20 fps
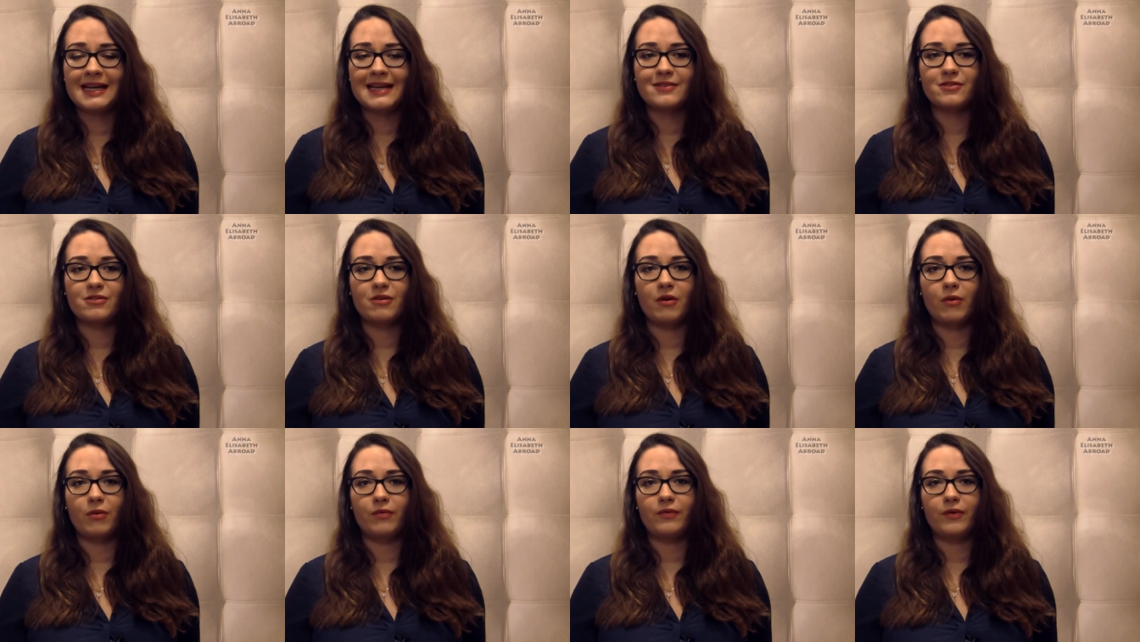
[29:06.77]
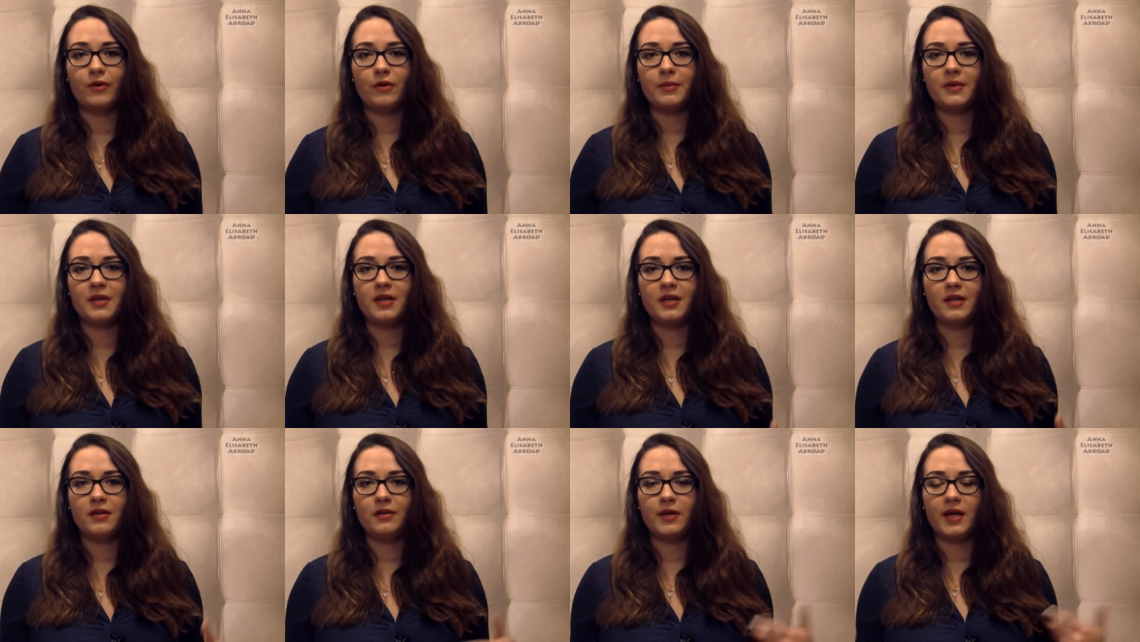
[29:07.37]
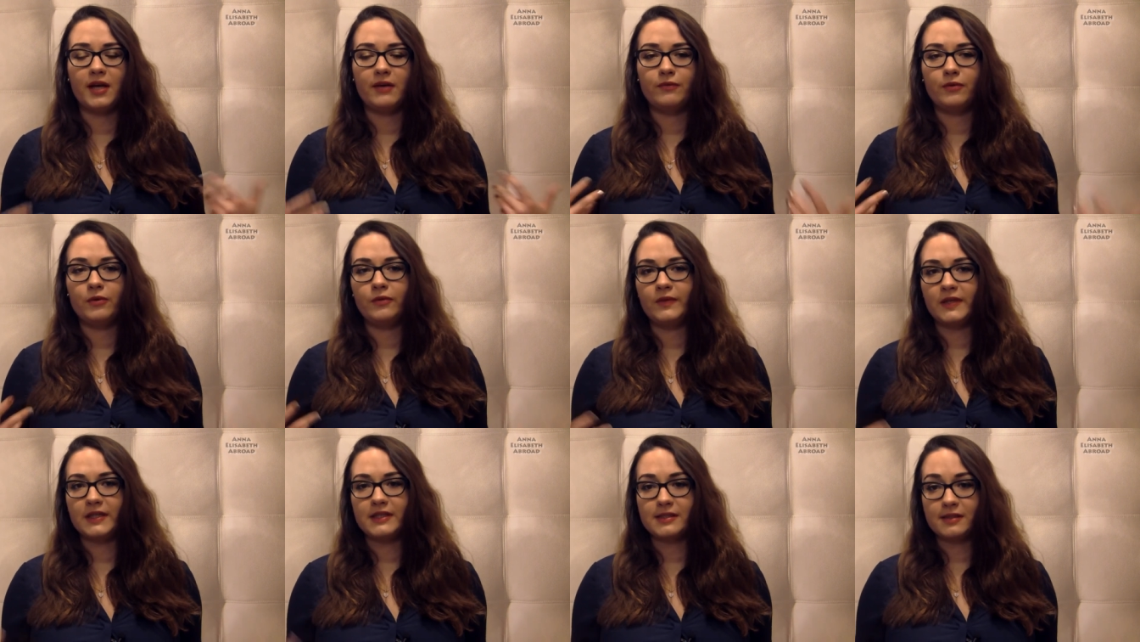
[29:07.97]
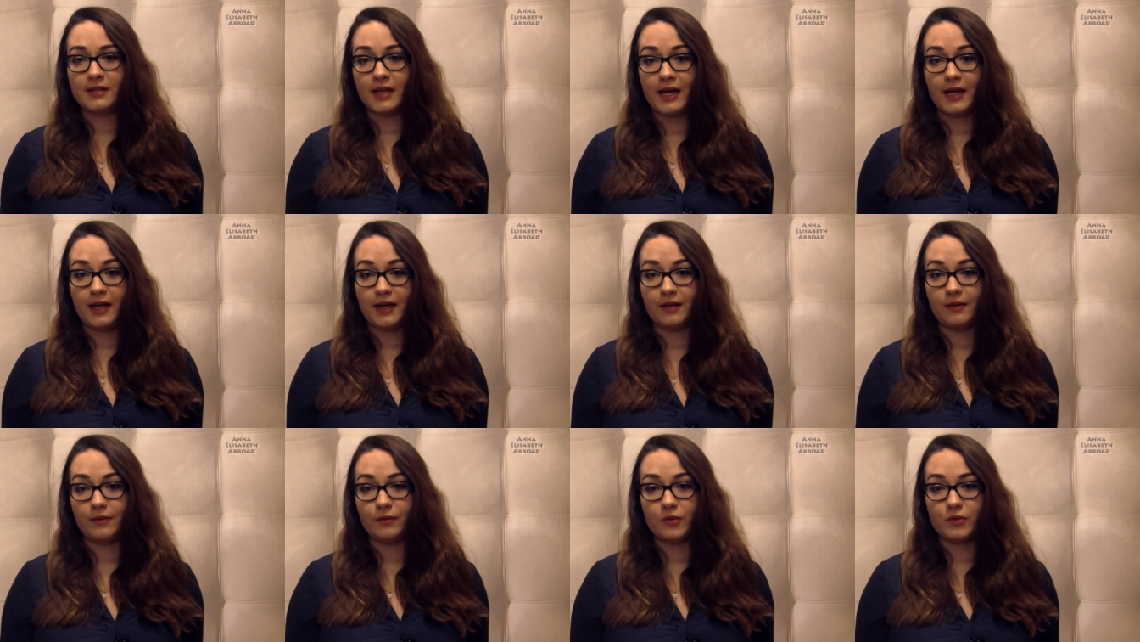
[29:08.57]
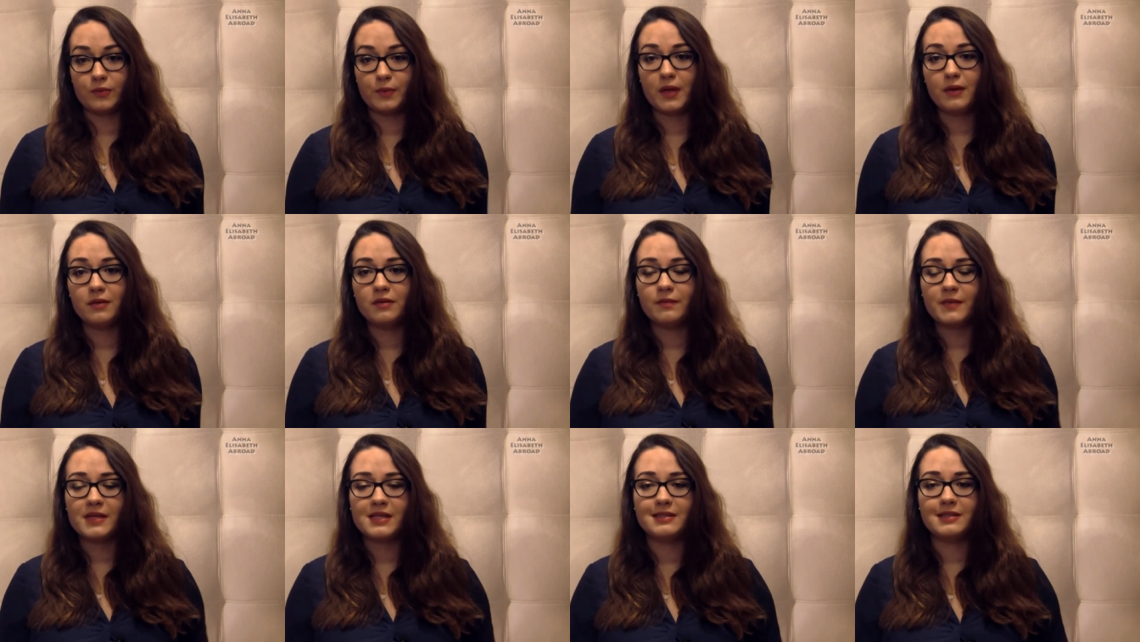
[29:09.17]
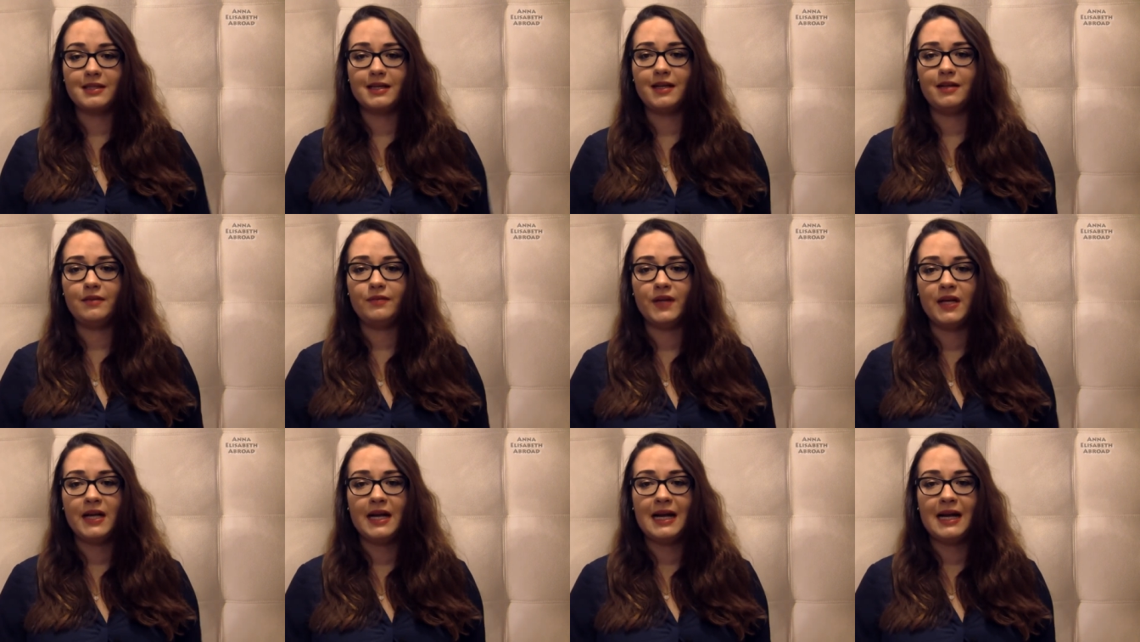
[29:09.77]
so for me a few things that i was proud of myself